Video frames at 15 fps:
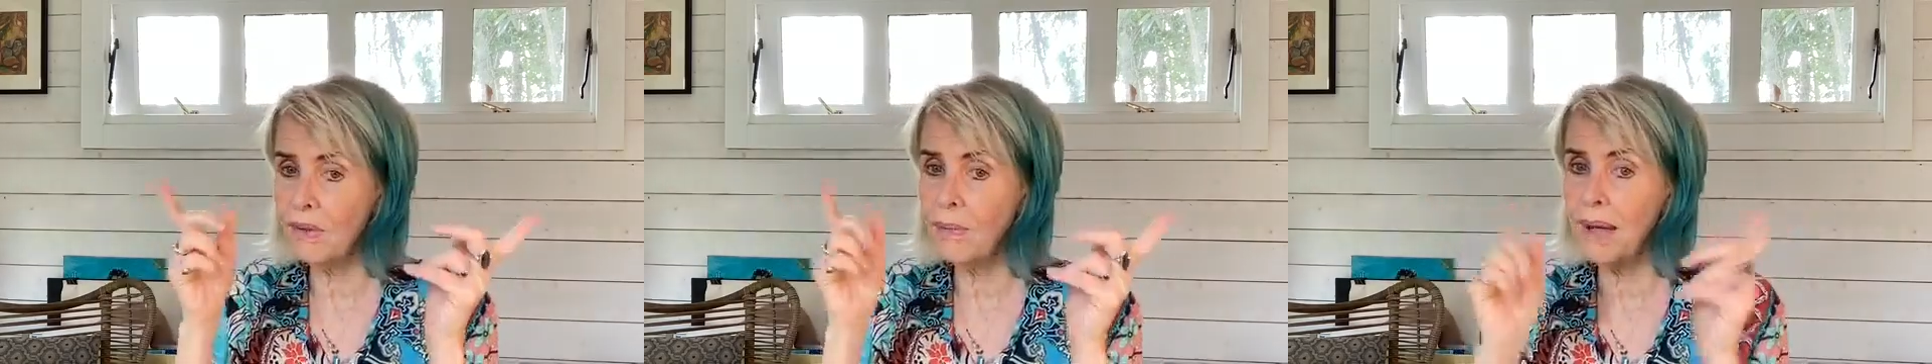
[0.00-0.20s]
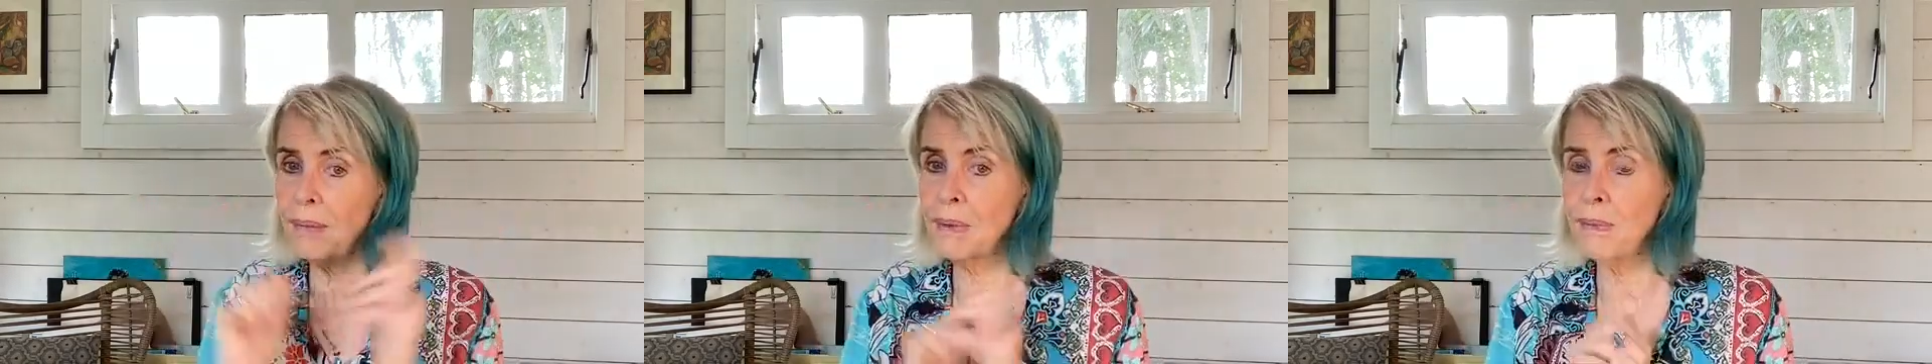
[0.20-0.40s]

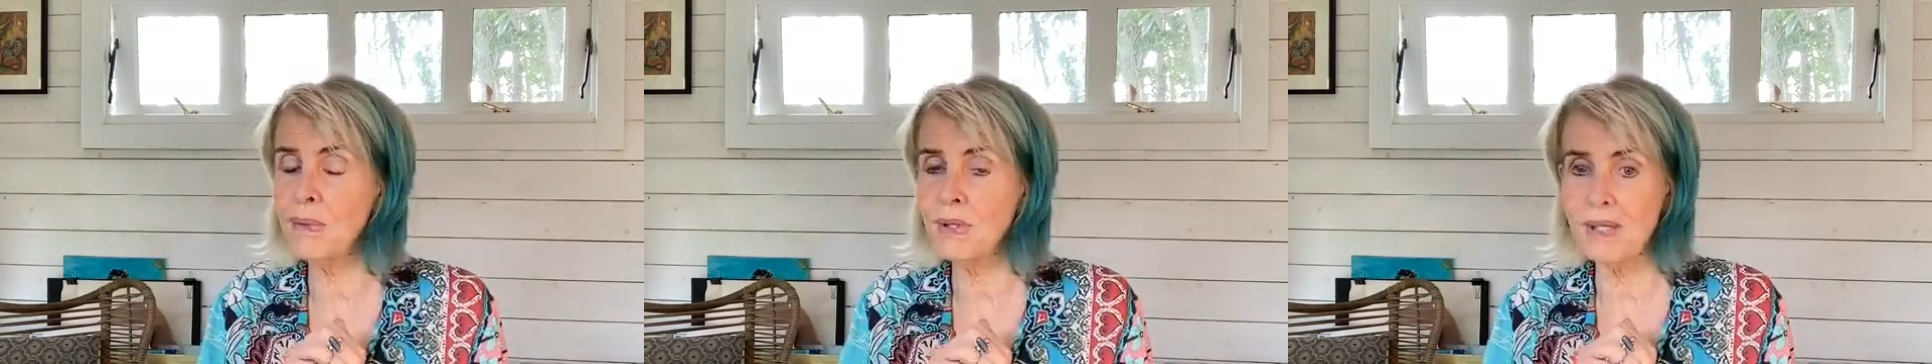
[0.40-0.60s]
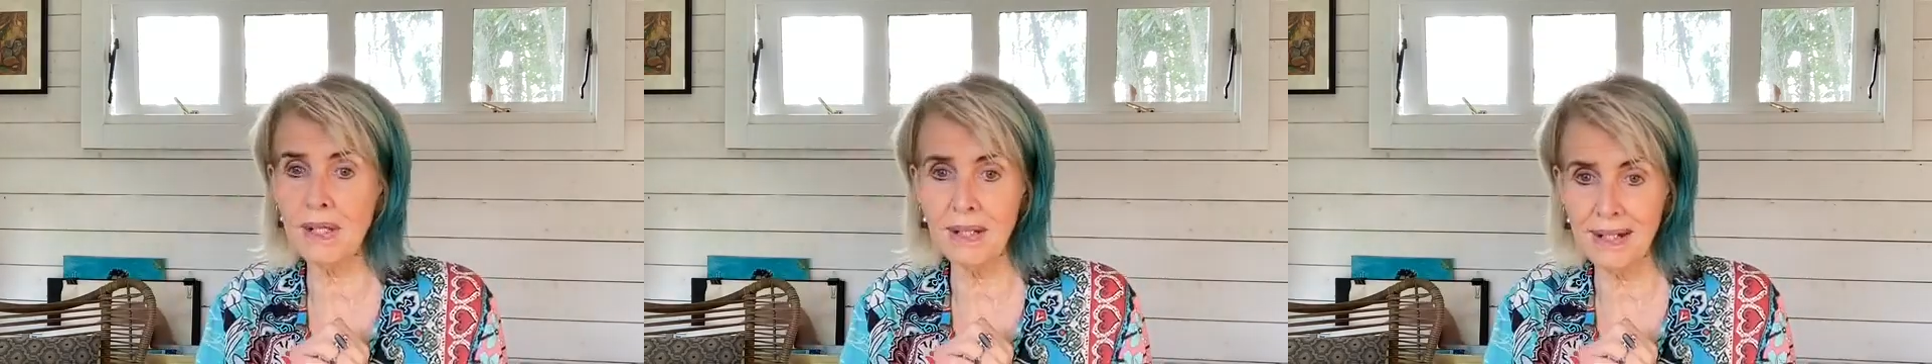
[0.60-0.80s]
some happy
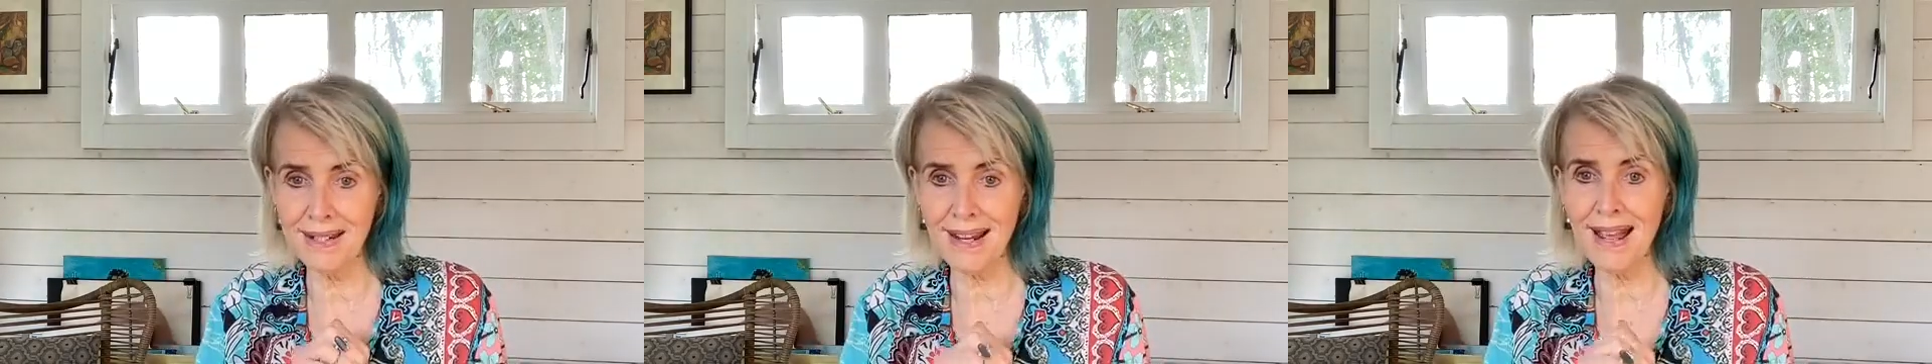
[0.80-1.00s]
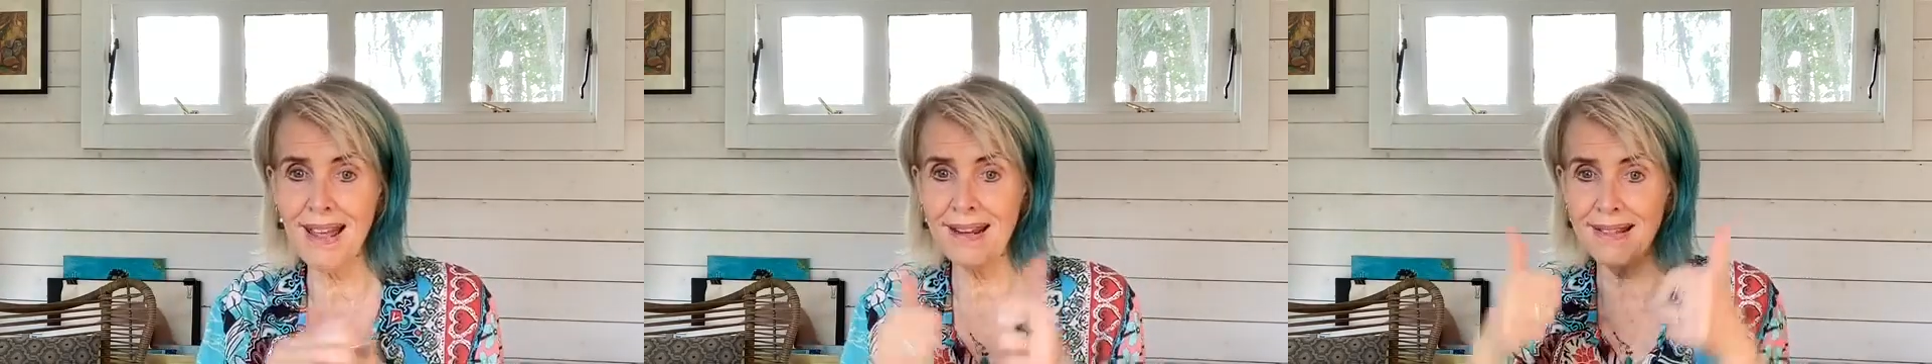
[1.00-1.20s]
music and
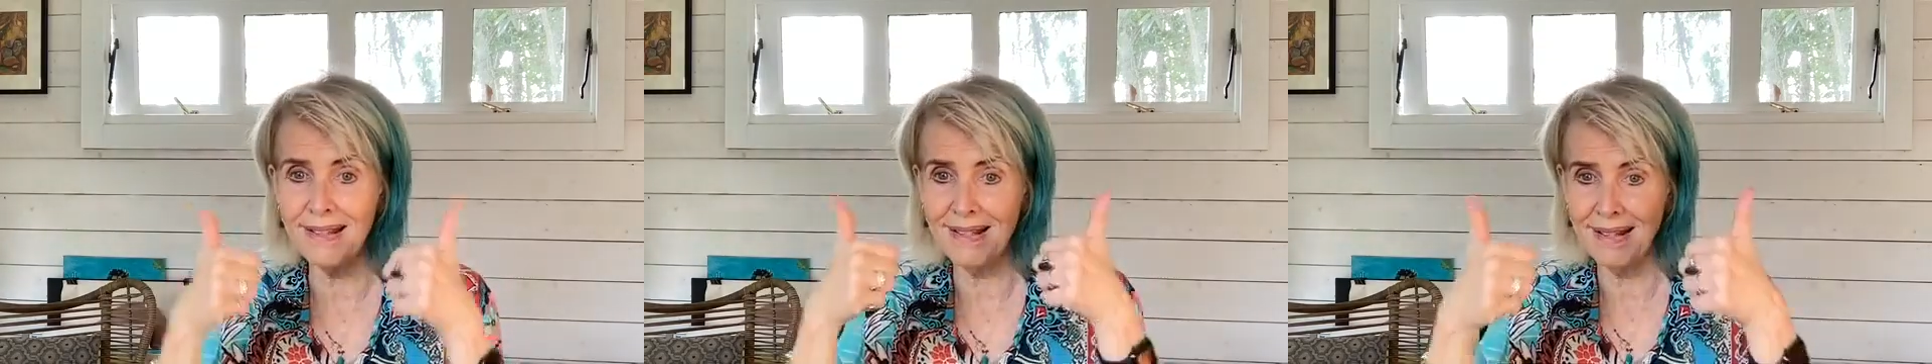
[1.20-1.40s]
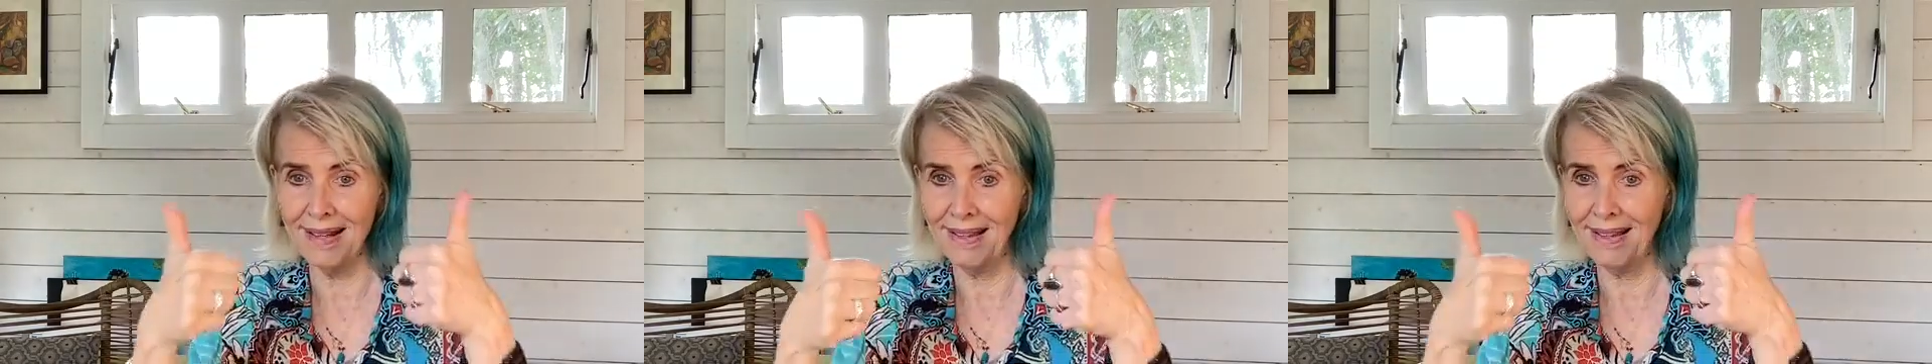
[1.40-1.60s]

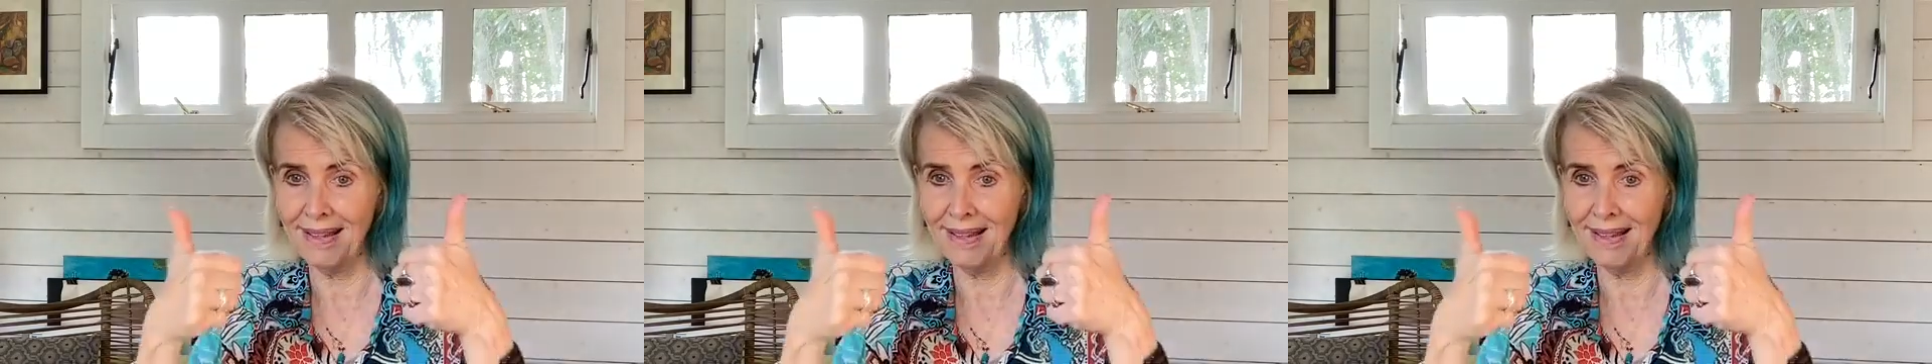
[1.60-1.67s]
dance.